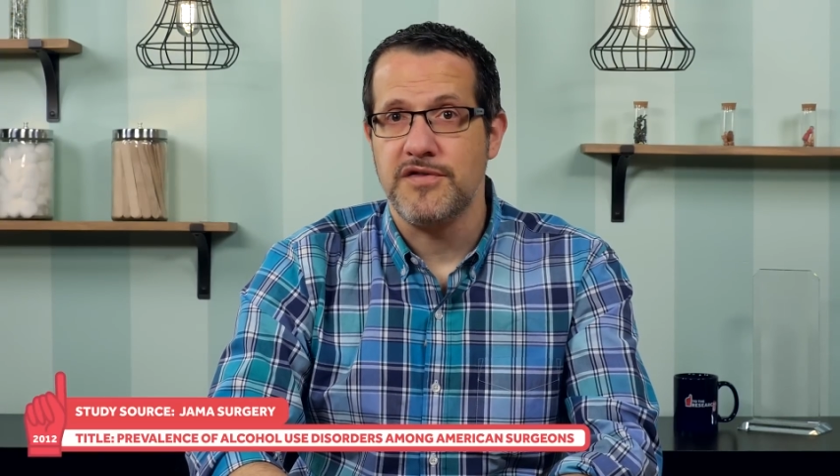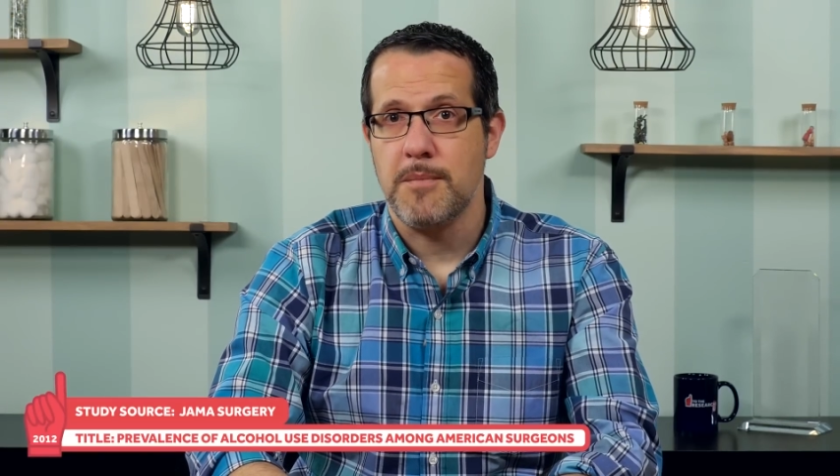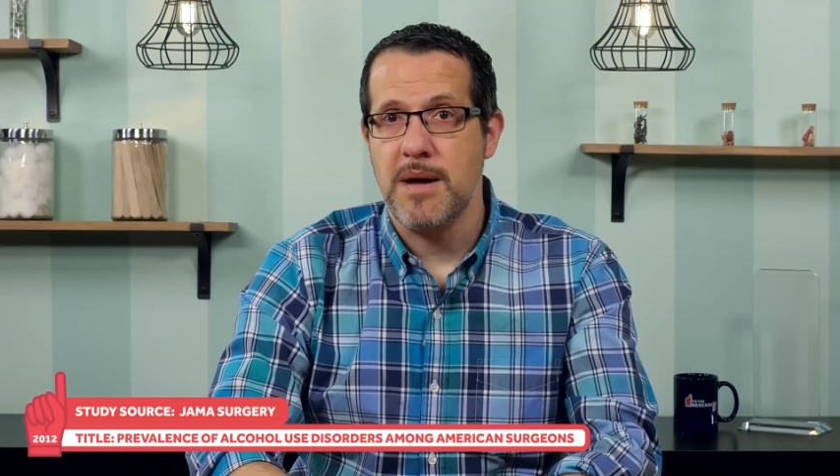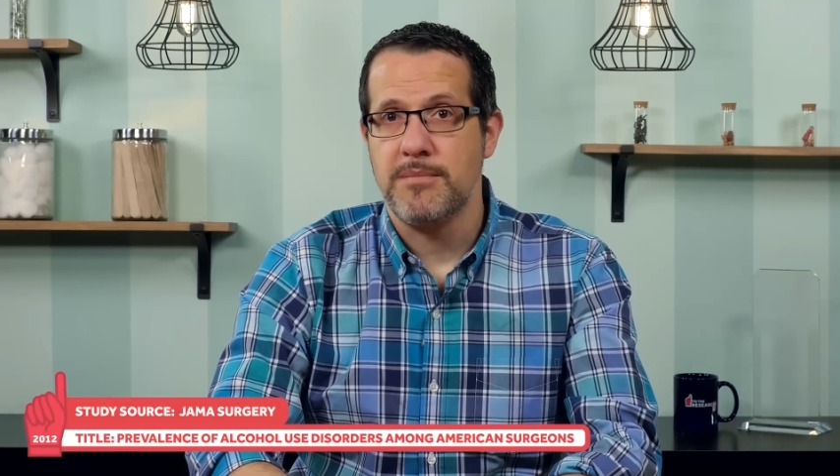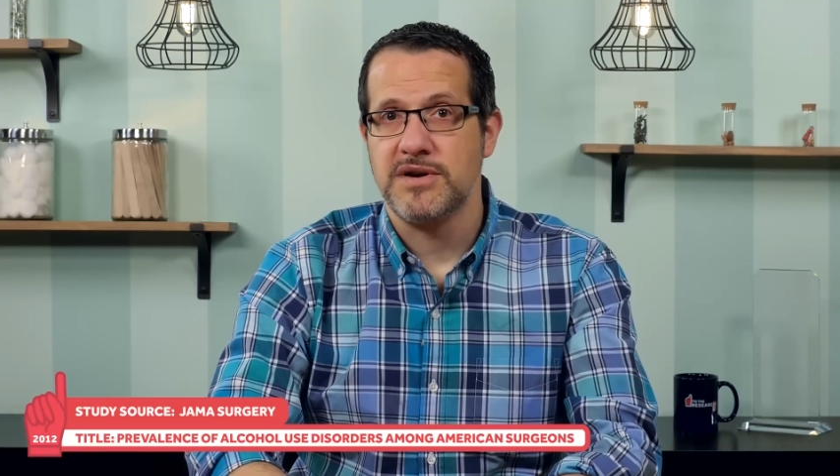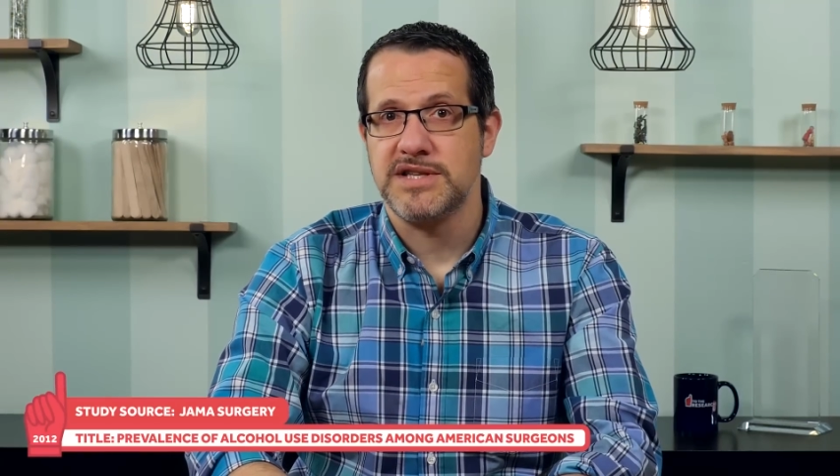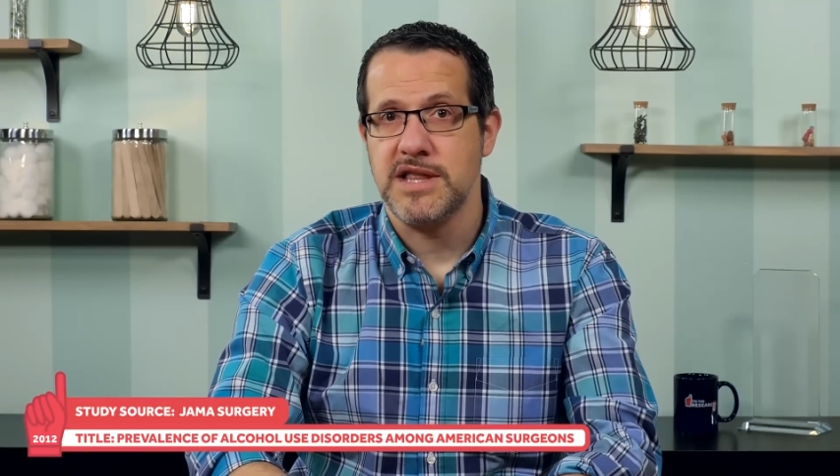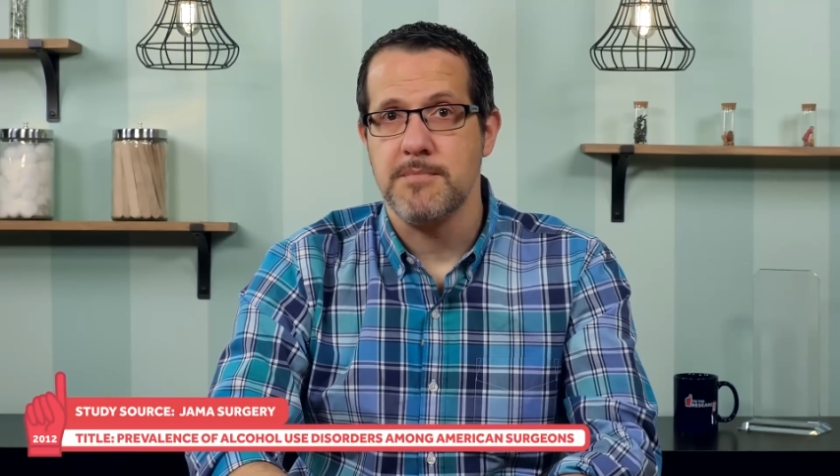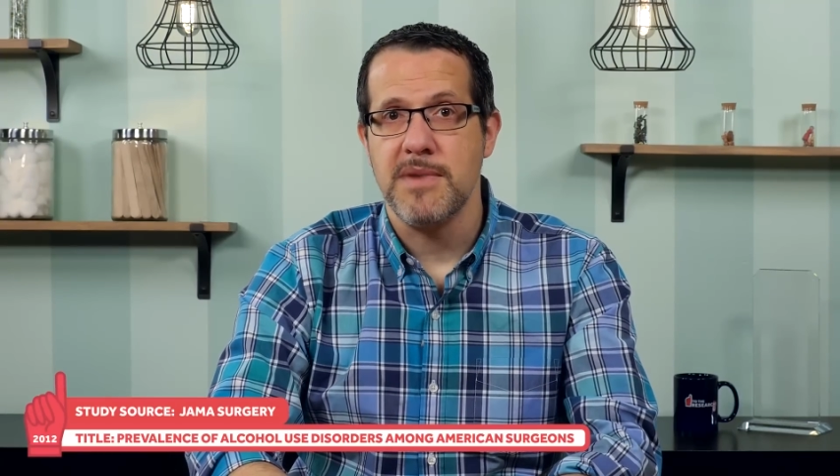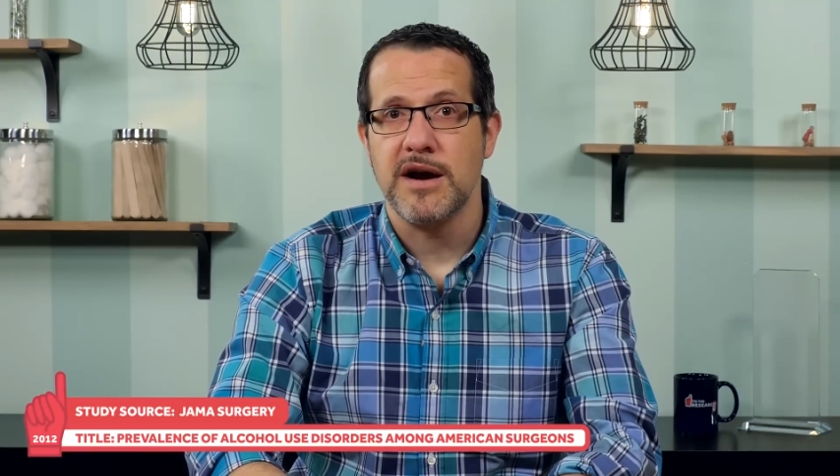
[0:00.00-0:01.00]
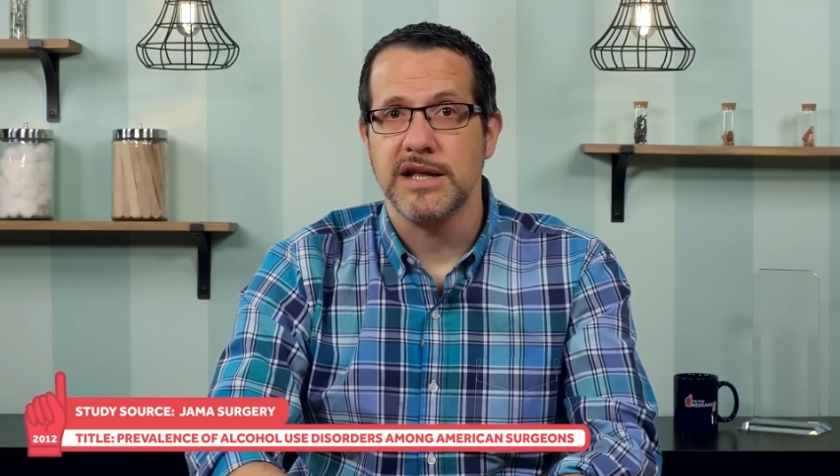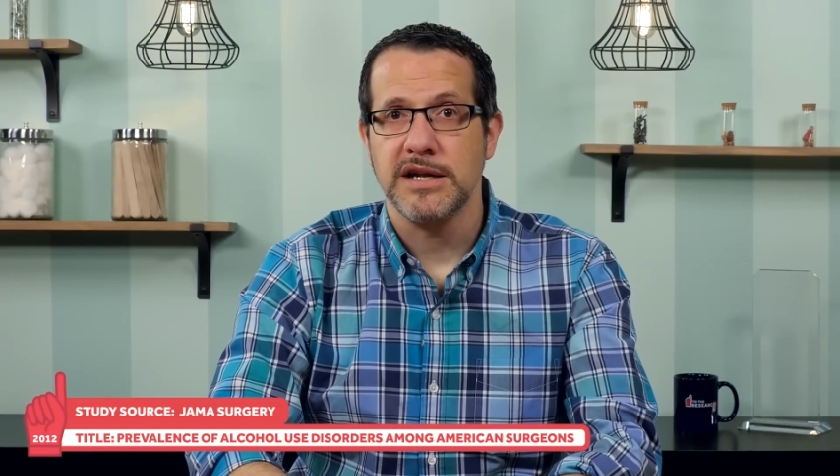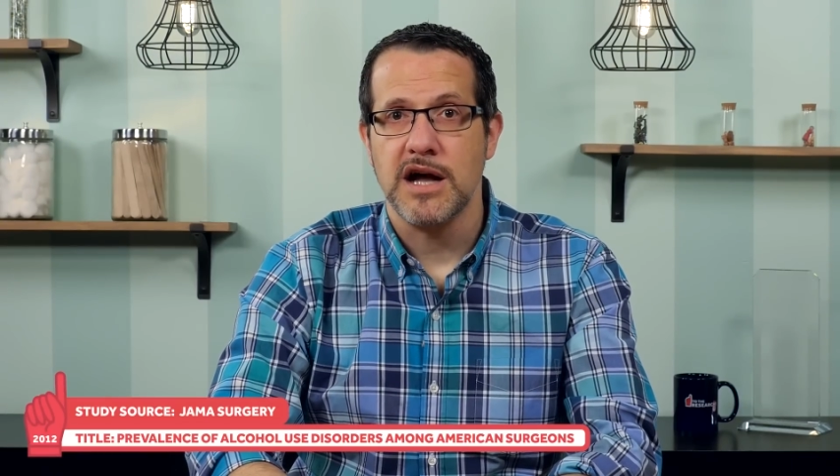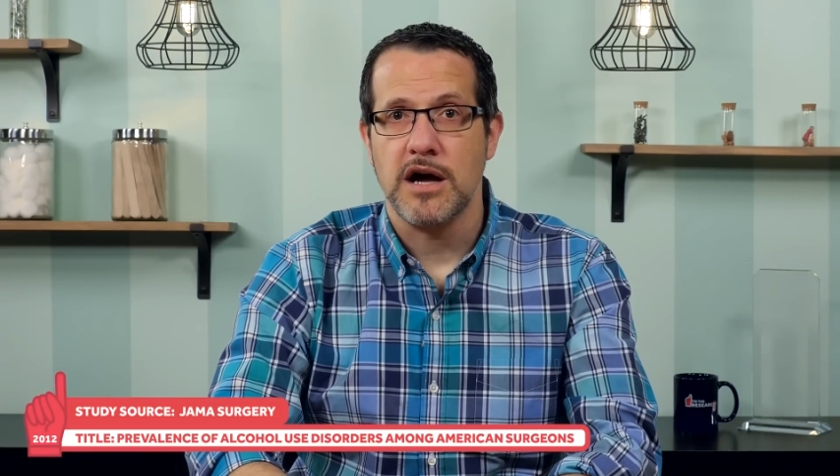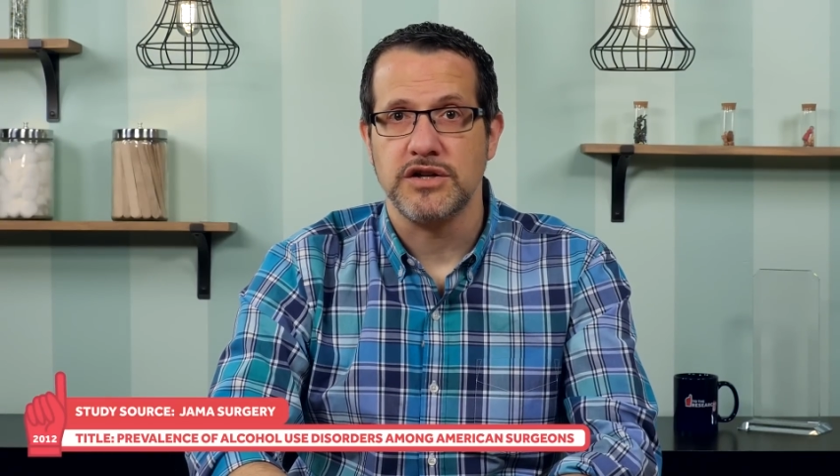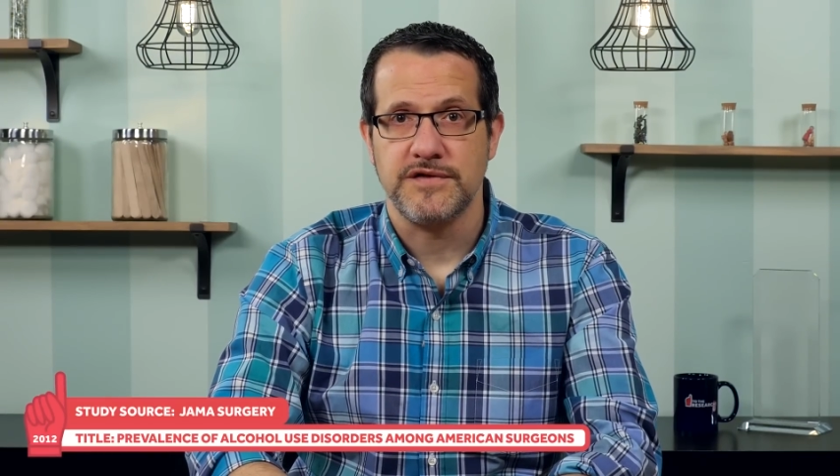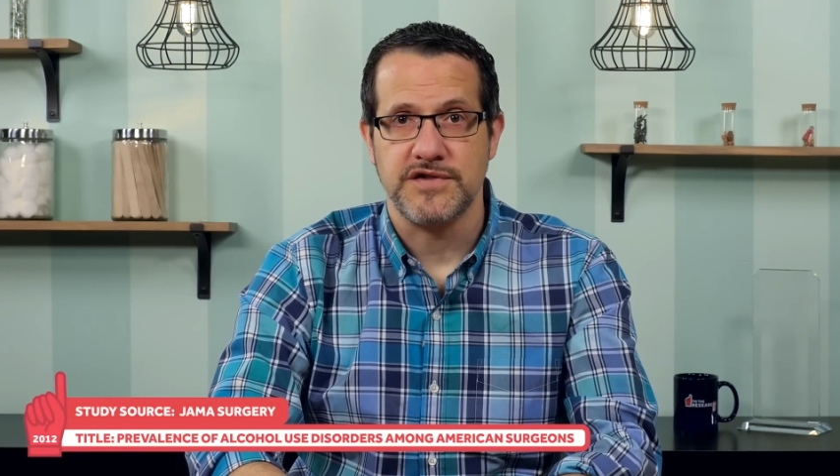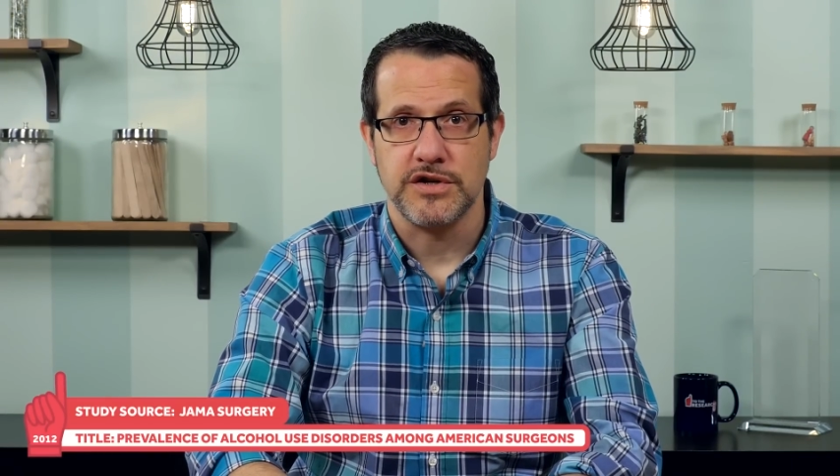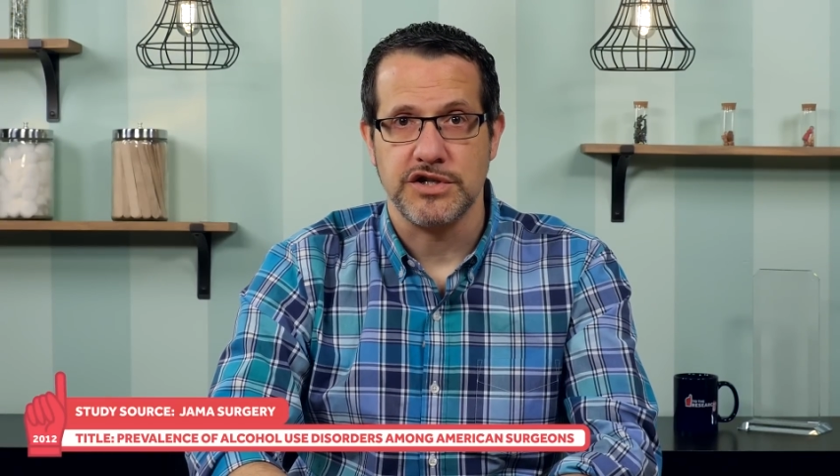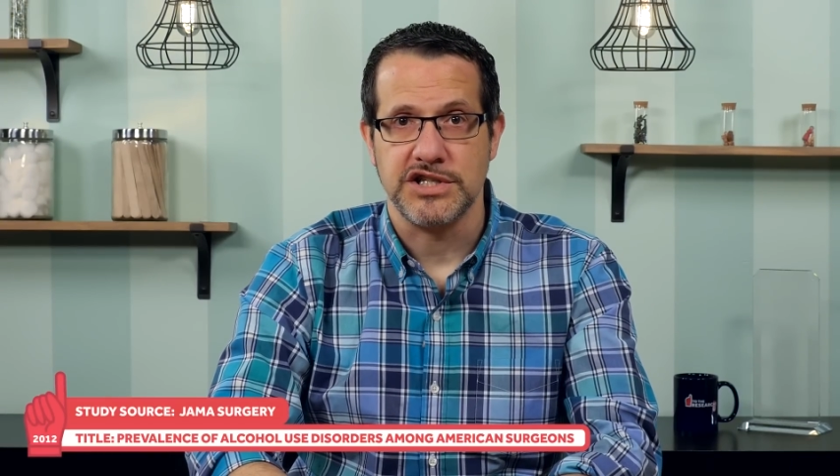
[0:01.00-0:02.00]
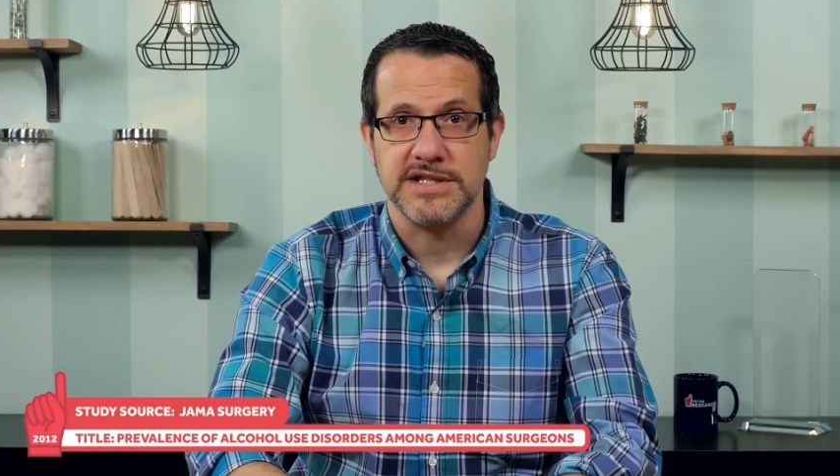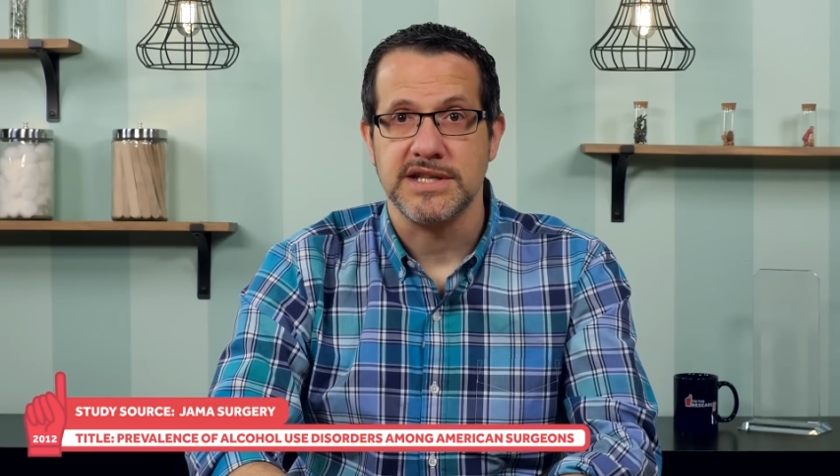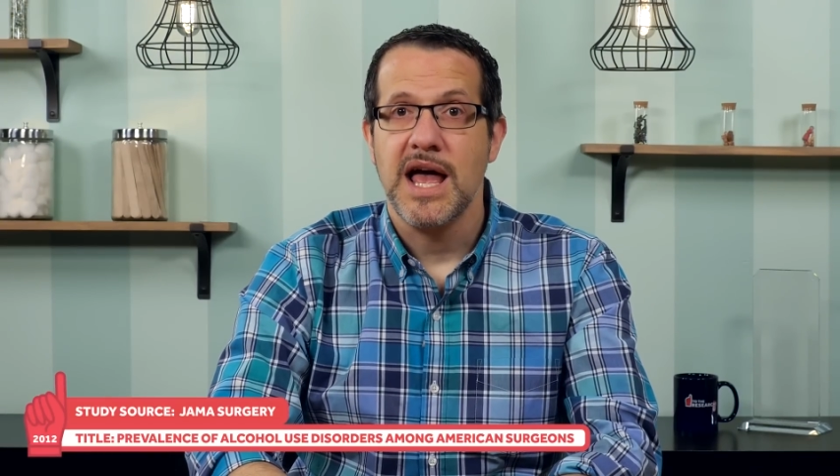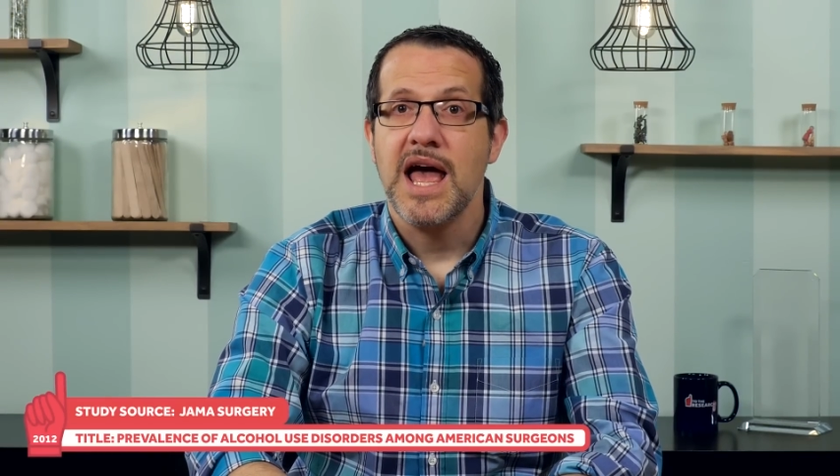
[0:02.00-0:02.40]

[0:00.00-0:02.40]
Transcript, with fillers: of the members of the American College of Surgeons